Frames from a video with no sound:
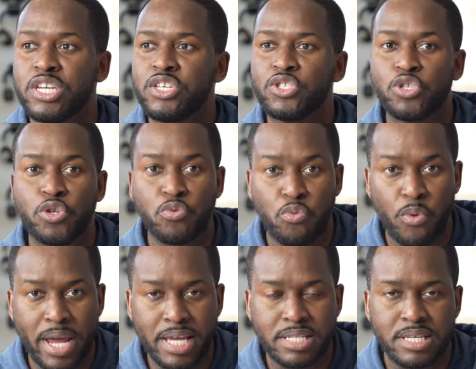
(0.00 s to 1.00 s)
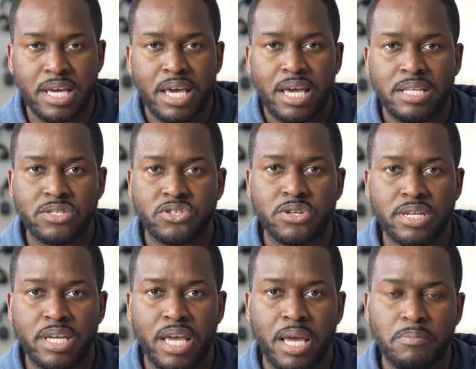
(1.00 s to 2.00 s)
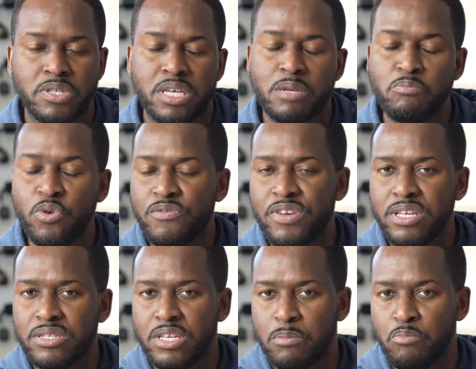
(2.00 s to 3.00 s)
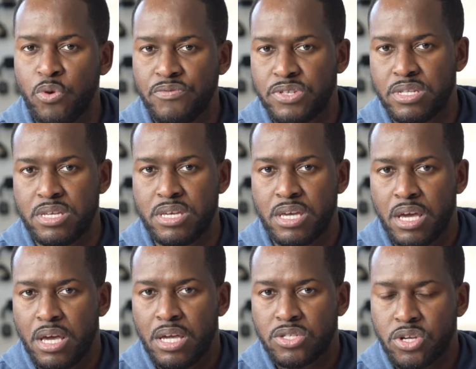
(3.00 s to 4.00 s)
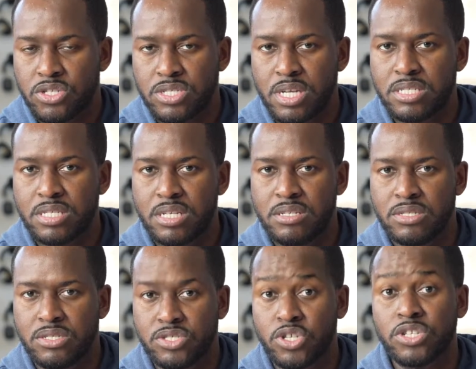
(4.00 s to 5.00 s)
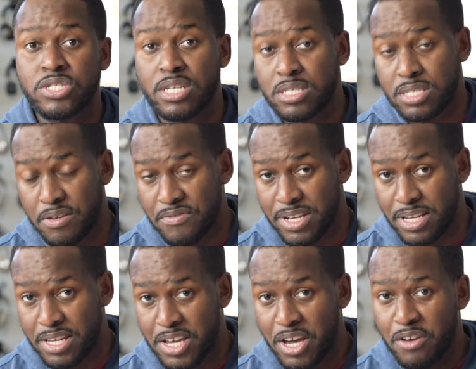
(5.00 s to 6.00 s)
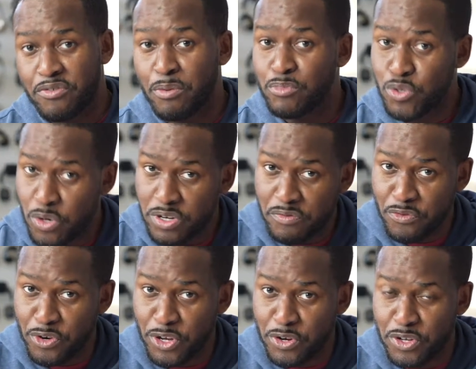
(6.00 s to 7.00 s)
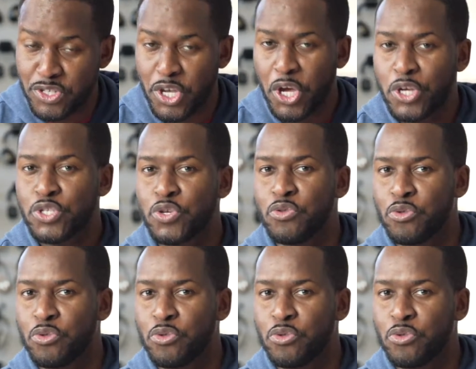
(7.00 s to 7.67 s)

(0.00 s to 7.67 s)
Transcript: is great in certain games. It moves the touch sensitivity from 240 Hz to